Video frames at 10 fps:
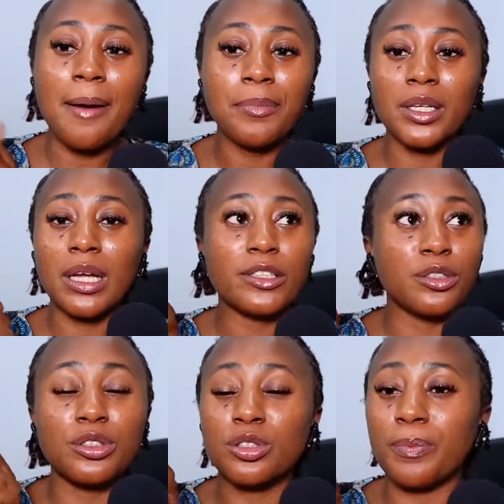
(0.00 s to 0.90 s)
I
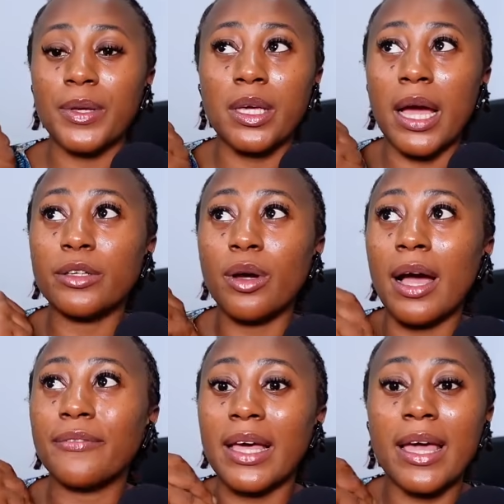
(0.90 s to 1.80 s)

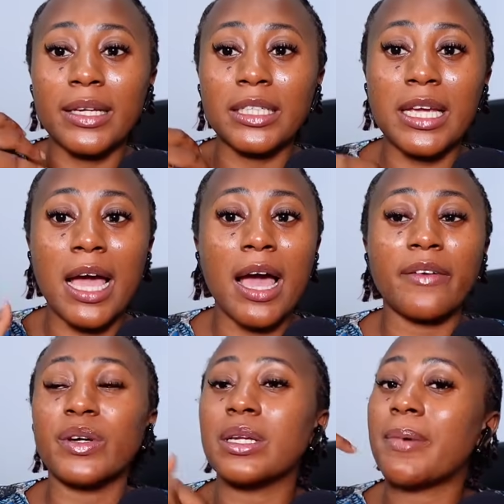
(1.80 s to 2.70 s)
don't have that energy I
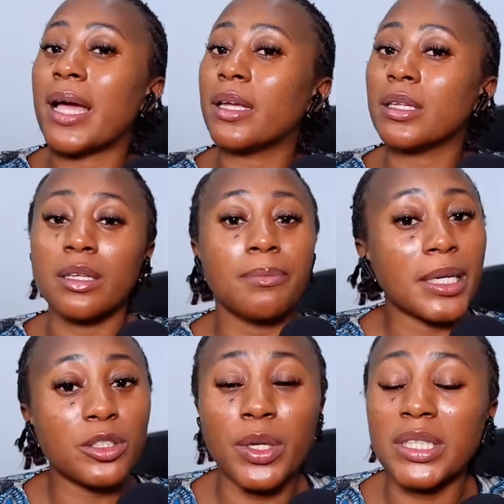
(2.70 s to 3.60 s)
have when in
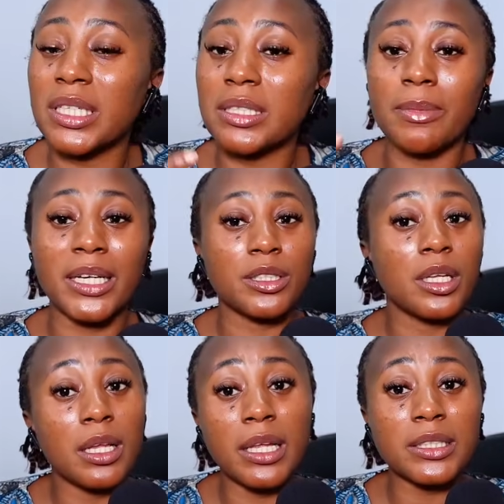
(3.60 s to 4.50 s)
my 20s, in my
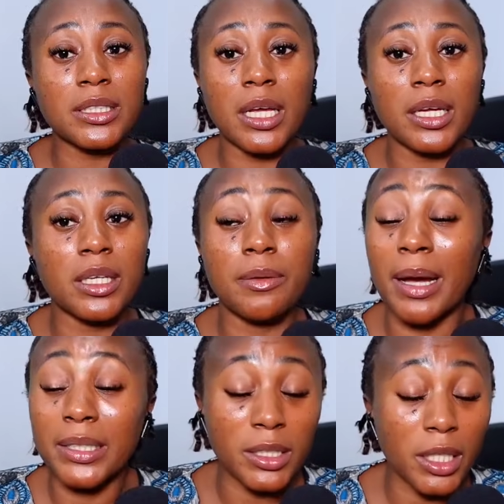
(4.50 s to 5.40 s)

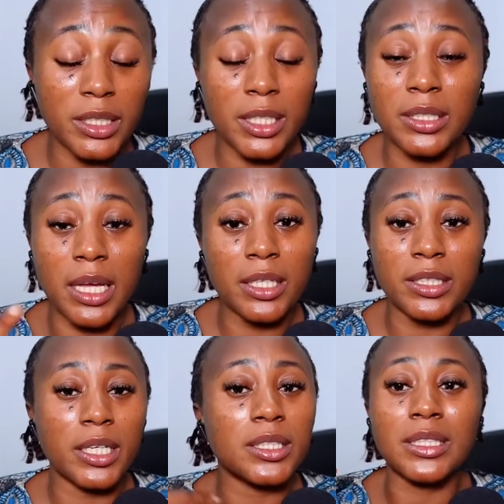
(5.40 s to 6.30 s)
30s,
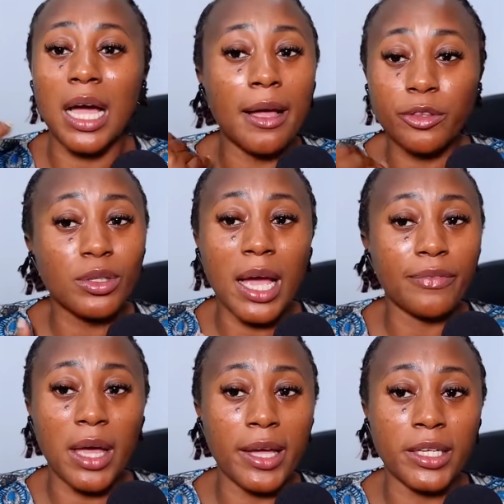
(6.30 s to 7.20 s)
early 30s. I don't
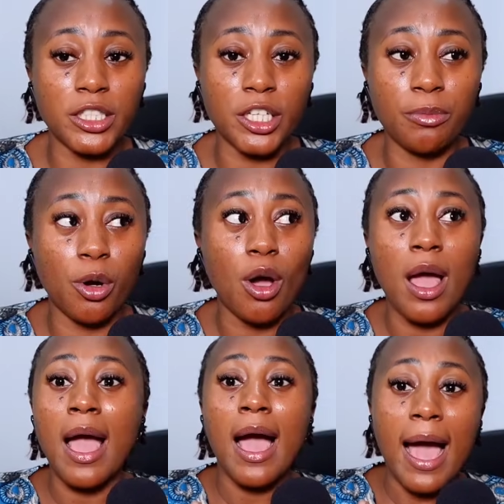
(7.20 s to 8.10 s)
have that energy anymore.
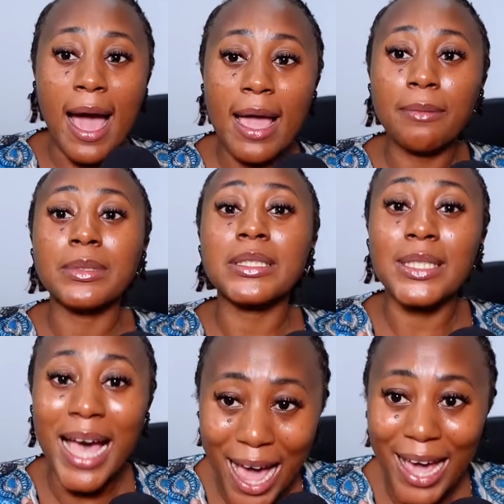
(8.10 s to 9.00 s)
I am
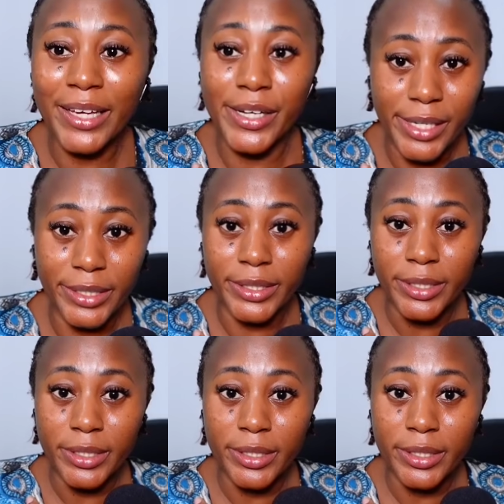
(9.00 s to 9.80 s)
tired.